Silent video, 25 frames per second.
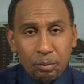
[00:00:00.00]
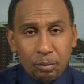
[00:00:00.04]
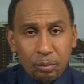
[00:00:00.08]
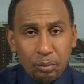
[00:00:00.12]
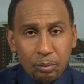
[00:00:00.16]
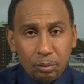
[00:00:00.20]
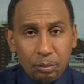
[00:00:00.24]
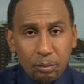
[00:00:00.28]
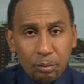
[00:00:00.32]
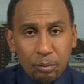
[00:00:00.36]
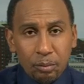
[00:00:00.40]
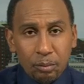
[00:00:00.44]

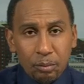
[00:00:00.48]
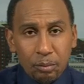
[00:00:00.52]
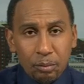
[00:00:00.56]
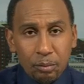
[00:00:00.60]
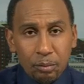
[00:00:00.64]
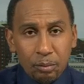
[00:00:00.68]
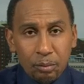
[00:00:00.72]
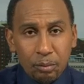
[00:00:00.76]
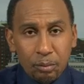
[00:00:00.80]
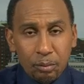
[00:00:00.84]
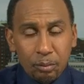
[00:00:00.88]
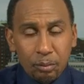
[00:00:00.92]

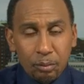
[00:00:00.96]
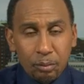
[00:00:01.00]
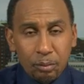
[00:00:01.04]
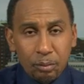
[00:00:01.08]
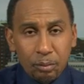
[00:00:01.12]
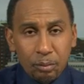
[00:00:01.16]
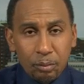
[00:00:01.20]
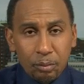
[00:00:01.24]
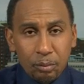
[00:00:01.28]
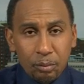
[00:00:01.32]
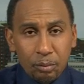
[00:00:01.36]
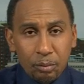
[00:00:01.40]

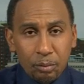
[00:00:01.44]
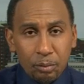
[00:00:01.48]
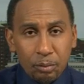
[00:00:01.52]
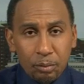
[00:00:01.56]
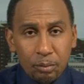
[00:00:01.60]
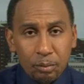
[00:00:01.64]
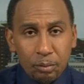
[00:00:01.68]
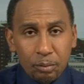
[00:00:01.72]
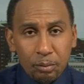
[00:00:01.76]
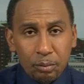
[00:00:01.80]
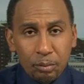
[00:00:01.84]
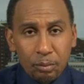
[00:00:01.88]

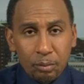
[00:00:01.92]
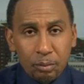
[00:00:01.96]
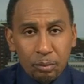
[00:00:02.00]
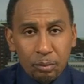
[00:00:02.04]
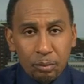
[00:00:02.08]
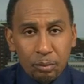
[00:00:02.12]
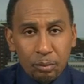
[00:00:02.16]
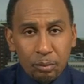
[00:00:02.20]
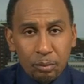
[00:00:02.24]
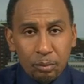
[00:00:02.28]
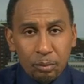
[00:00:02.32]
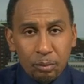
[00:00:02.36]

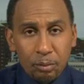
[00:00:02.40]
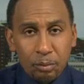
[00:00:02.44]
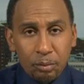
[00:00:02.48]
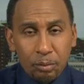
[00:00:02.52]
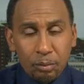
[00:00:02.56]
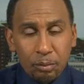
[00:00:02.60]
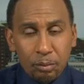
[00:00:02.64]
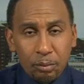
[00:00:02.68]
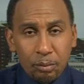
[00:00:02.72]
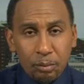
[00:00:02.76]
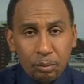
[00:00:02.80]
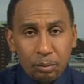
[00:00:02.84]

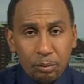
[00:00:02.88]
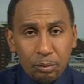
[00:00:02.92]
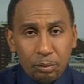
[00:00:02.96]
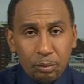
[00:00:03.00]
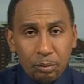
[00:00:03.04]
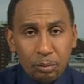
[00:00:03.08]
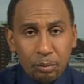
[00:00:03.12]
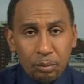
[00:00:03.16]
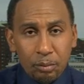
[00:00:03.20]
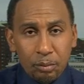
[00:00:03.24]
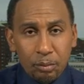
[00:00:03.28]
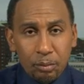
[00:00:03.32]

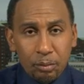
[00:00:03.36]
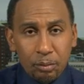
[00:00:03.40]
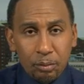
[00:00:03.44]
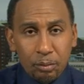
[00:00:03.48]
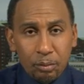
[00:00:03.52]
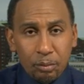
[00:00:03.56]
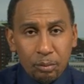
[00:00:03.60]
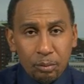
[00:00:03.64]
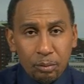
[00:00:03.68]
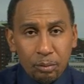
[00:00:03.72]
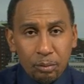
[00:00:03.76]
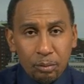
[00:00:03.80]

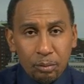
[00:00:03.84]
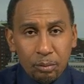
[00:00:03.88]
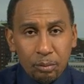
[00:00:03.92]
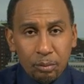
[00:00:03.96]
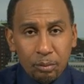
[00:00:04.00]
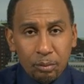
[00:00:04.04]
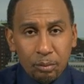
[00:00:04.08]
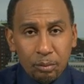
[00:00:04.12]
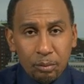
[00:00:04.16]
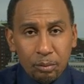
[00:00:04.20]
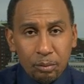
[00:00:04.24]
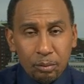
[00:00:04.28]

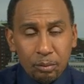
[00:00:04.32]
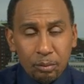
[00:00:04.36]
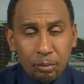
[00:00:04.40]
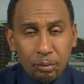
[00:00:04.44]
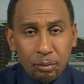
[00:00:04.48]
No words are spoken by the person on screen.